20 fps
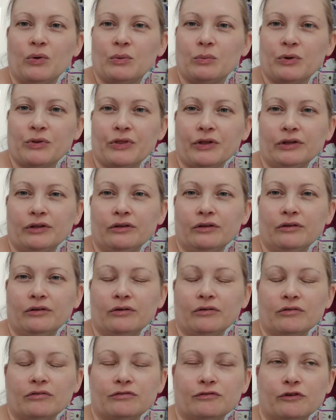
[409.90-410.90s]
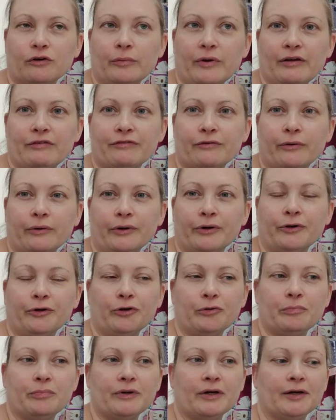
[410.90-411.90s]
with a little 4x4
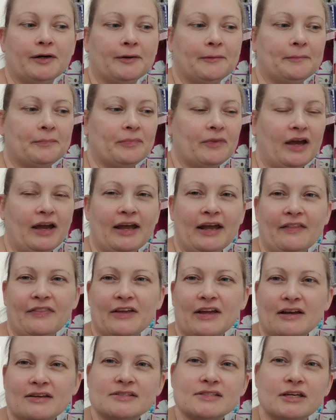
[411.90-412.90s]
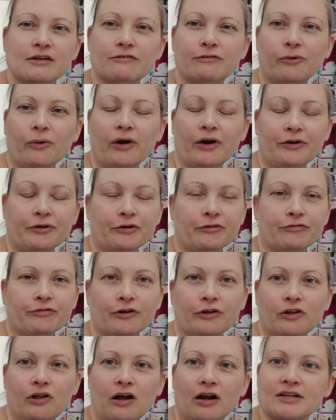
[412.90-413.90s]
hoop. I had the SE 400 for
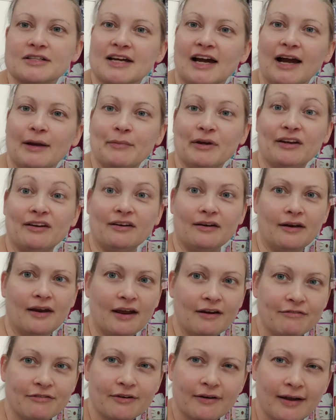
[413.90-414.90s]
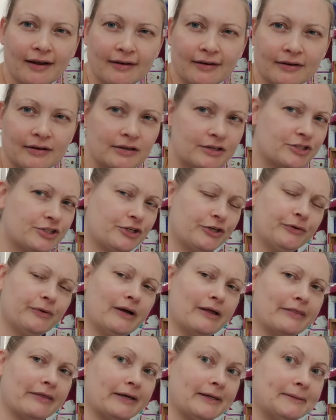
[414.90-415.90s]
a long time and never had an issue
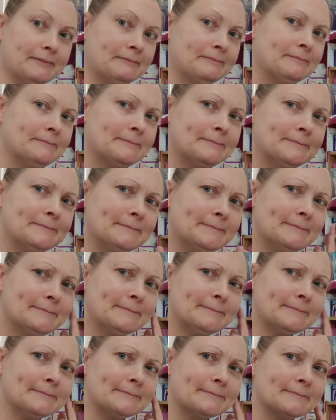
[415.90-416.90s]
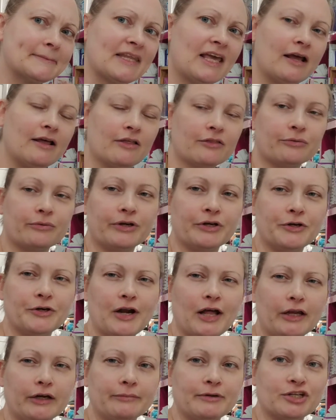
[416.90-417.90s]
with it.
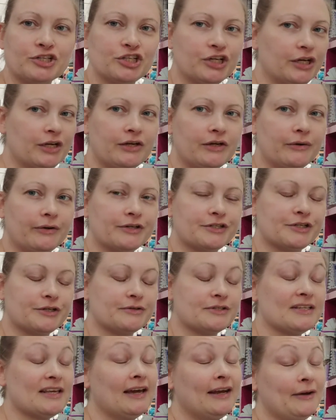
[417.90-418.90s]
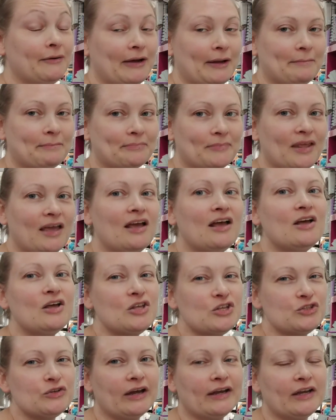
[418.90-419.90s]
$300 machine, no issues. Anyway,
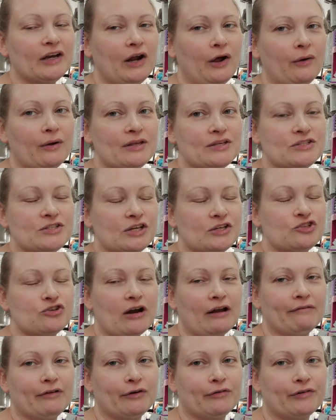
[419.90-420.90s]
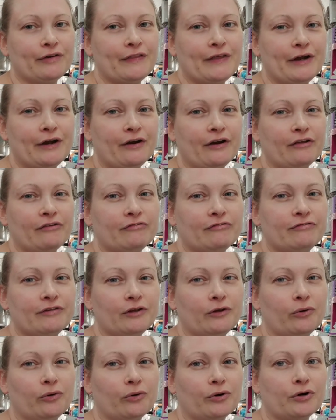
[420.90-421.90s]
so I can always drive over there
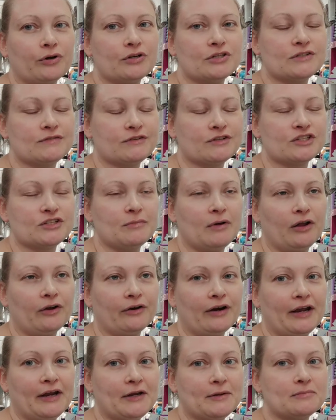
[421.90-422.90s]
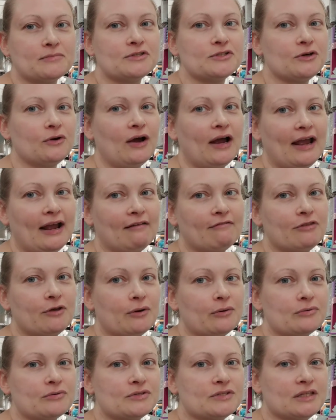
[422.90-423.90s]
fill orders for smaller items. So I have
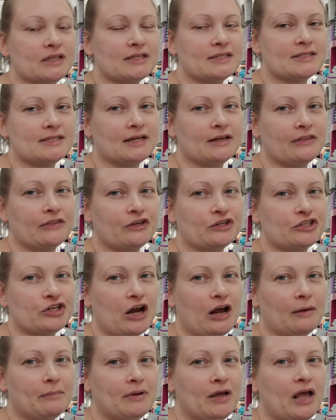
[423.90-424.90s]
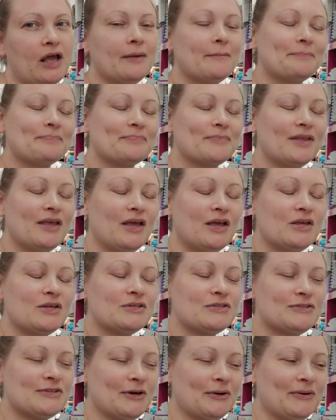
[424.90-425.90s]
those listed in the shop.
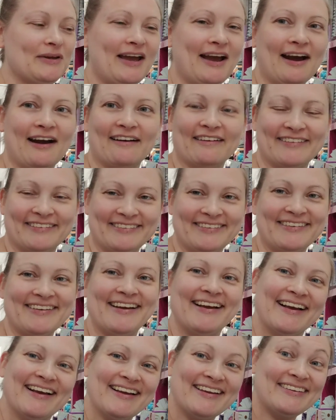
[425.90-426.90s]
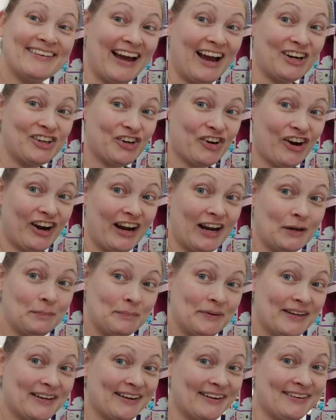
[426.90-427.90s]
So yeah, not great
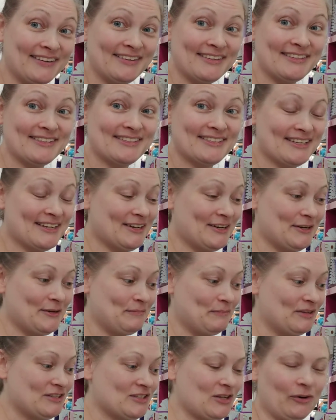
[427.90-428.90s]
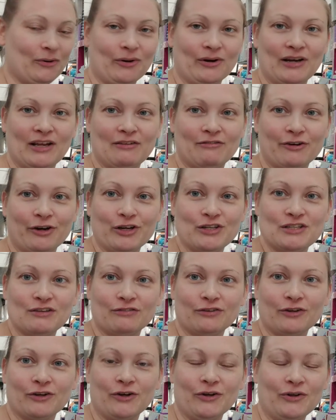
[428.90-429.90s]
because it's already very
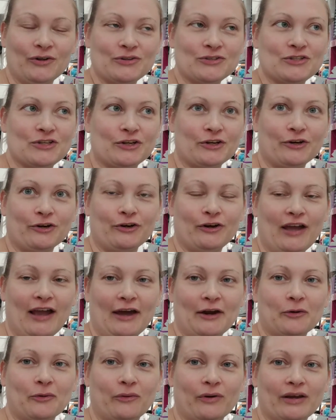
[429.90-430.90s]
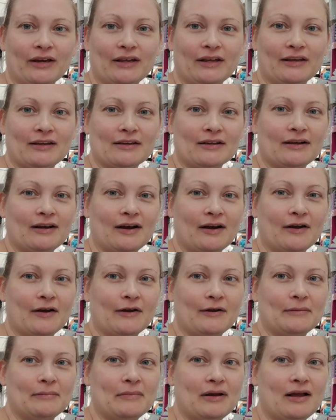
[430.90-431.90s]
difficult to earn adequate
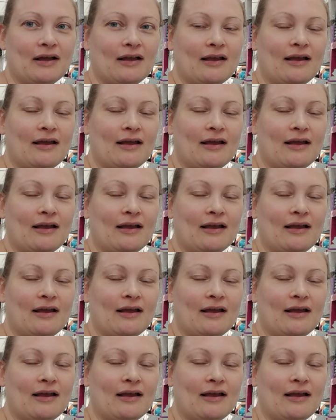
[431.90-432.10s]
income